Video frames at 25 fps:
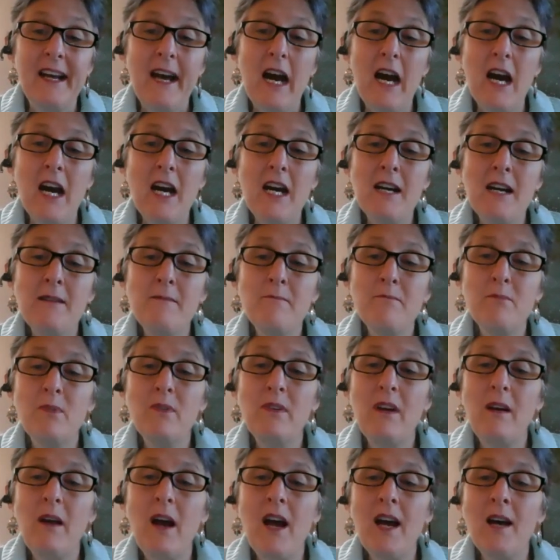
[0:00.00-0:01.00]
Um,
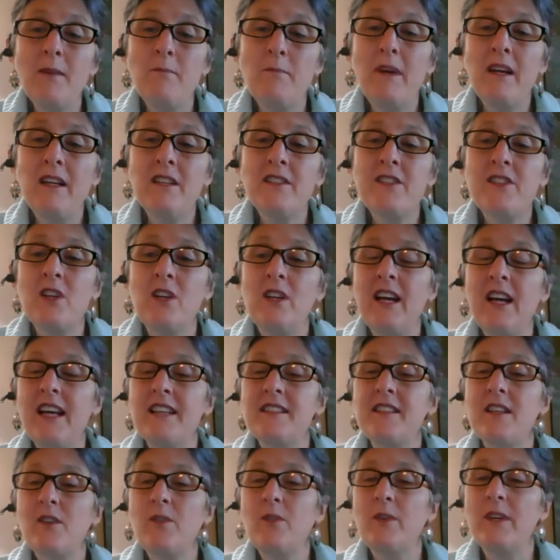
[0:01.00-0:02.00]
uh, Marisol
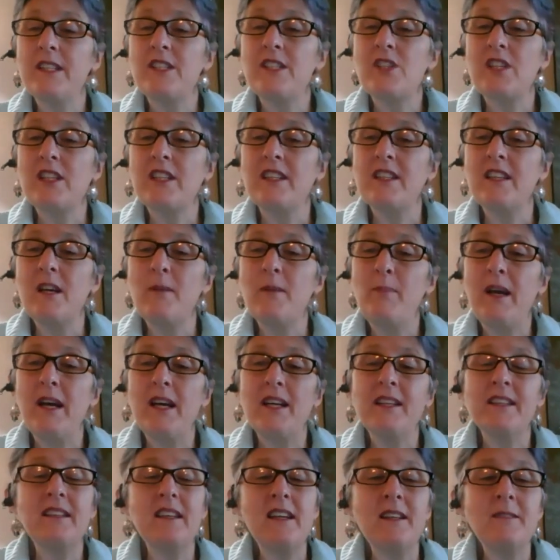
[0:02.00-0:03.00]
has a question
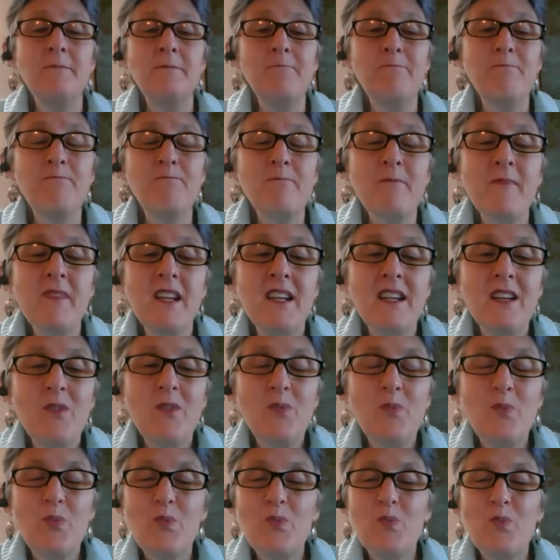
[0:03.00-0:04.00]
about um,
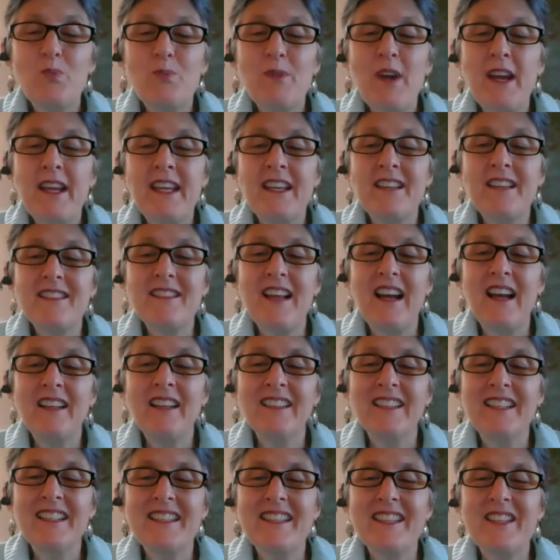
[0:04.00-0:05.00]
breaking
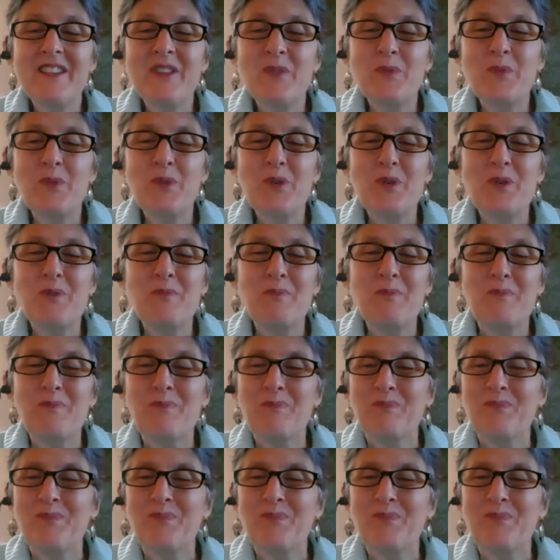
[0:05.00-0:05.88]
silence in a room.